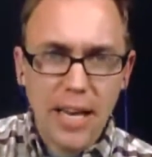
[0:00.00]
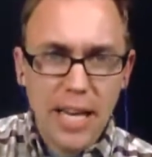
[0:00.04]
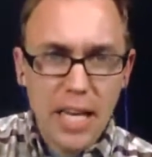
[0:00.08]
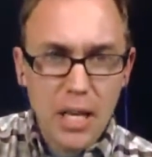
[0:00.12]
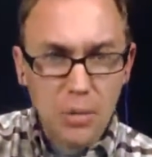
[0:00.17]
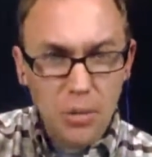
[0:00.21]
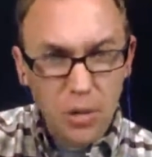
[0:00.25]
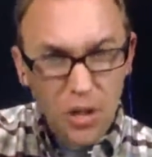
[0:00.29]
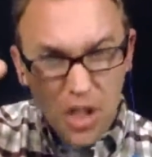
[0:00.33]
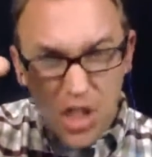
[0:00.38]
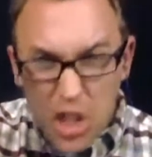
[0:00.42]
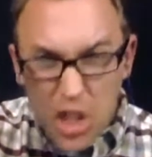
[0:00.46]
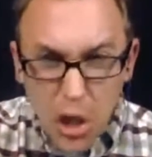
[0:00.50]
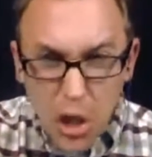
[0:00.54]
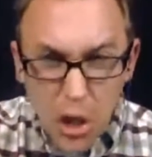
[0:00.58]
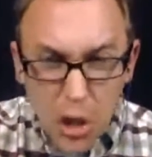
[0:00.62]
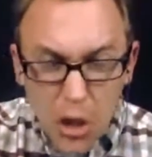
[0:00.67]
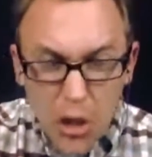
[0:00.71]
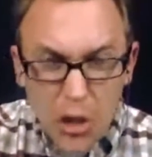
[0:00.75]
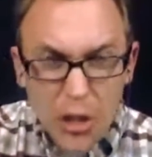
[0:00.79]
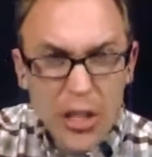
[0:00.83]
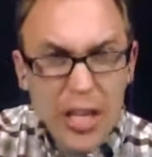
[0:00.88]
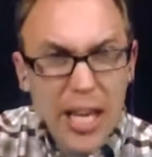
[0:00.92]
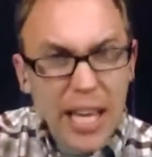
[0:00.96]
he will
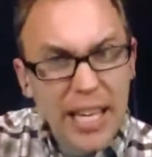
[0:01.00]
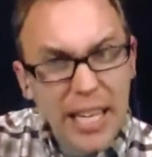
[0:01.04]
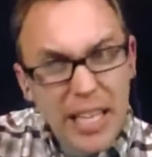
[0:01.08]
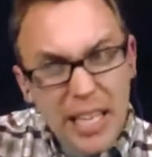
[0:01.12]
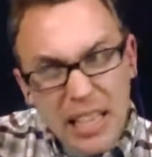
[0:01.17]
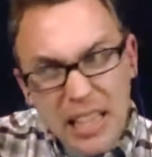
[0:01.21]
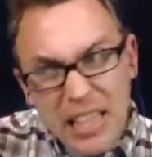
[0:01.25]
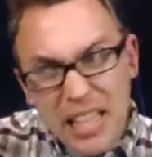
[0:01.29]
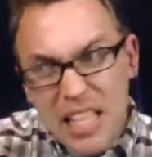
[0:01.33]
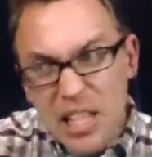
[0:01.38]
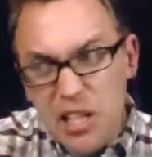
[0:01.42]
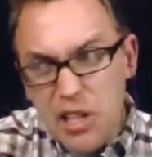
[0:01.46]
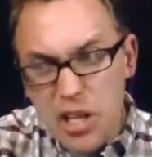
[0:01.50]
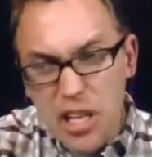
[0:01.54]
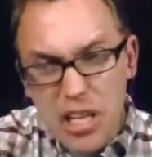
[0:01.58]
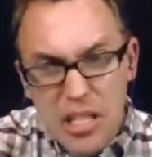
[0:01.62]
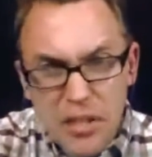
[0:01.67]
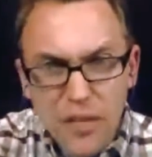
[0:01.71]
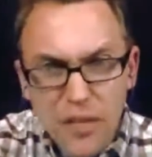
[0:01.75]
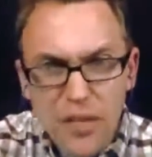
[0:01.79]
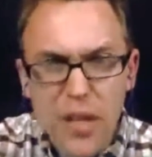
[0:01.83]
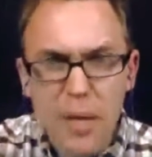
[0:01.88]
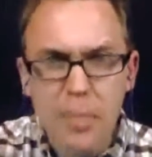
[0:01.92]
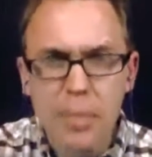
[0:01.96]
turn and unleash
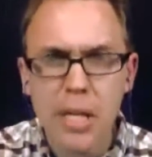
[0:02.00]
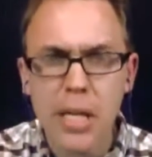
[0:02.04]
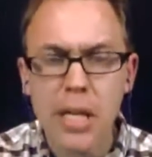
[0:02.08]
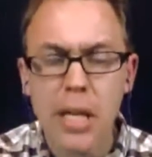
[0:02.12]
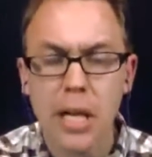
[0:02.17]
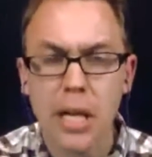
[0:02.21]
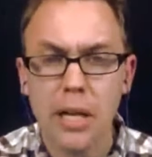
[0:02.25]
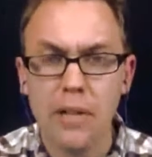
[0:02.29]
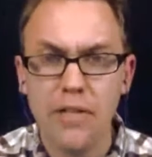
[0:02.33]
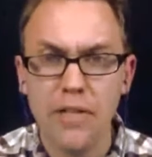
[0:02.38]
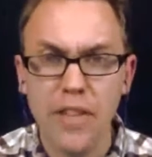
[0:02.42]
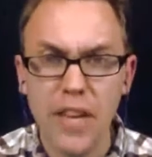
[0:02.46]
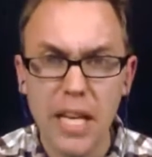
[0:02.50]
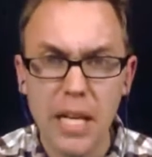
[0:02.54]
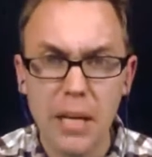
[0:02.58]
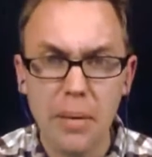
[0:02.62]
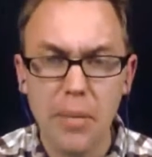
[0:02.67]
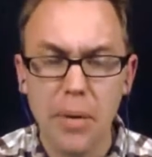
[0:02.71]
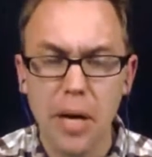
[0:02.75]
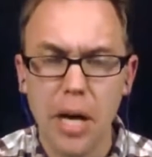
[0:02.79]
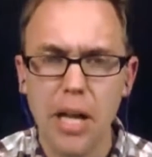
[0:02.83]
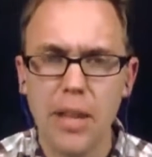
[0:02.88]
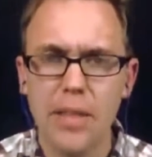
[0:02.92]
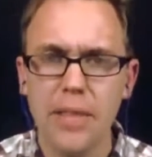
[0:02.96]
his
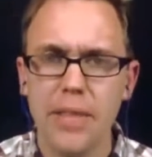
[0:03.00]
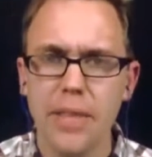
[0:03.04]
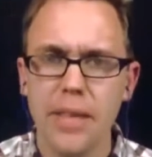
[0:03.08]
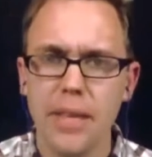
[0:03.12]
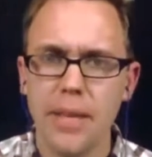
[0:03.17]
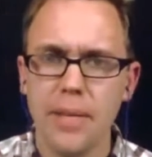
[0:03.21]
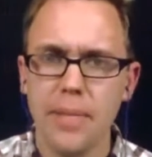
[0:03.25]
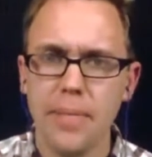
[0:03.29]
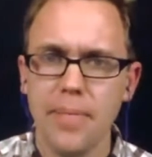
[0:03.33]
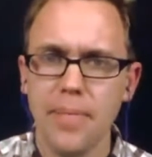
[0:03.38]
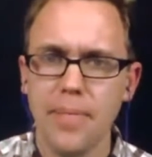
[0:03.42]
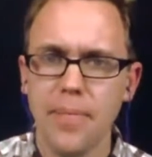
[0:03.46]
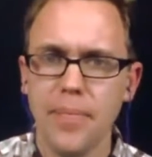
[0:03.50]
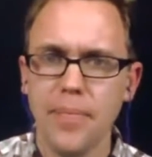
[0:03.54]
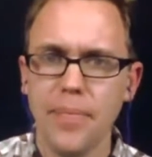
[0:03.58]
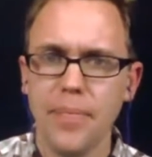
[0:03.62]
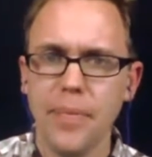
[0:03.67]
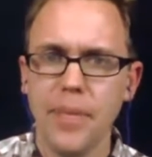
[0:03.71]
venom on them.